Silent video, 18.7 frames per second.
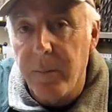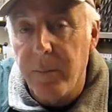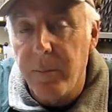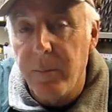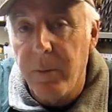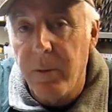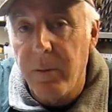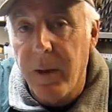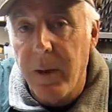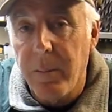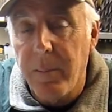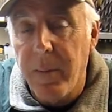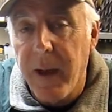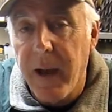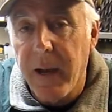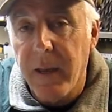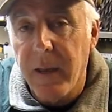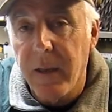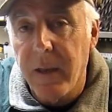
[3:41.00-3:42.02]
Be right
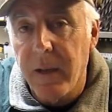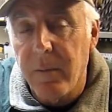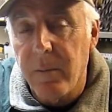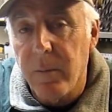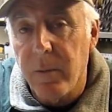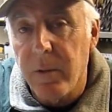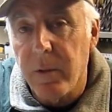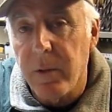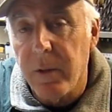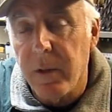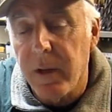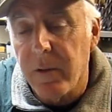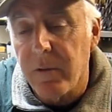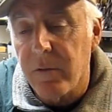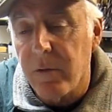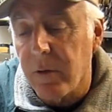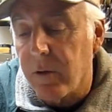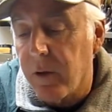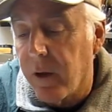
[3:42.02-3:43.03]
back and we'll
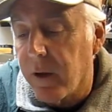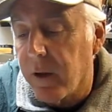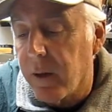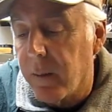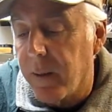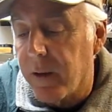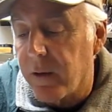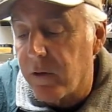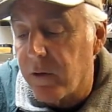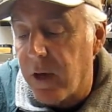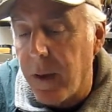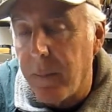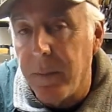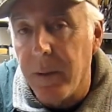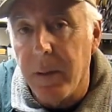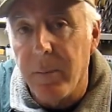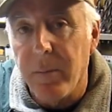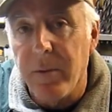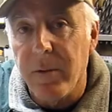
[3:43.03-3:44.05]
start talking about shop
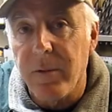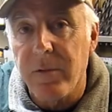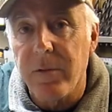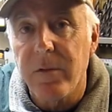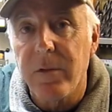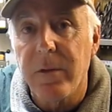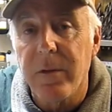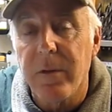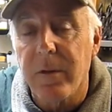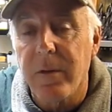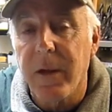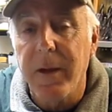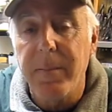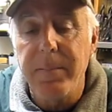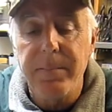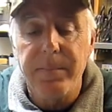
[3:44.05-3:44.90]
aprons. Okay?